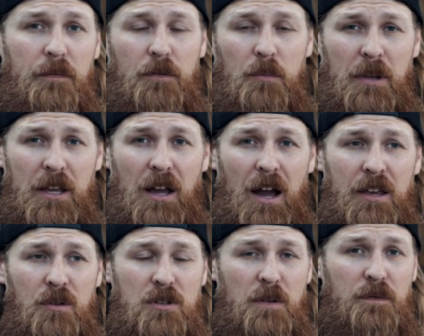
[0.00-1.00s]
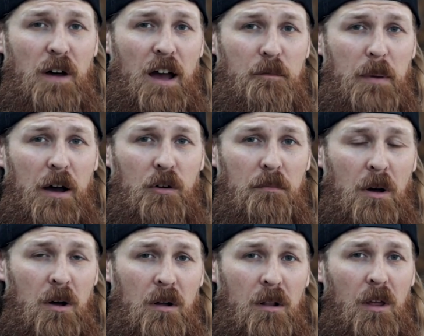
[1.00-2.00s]
for me, I use a 5-pound
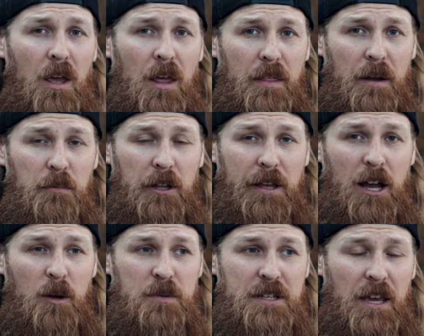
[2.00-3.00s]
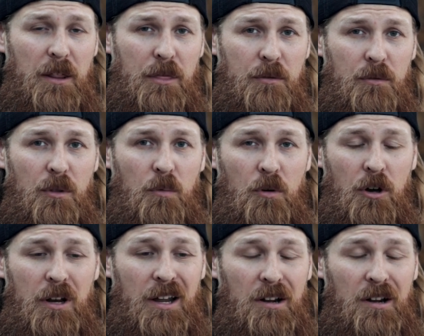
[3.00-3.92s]
maul that really helps get through the wood.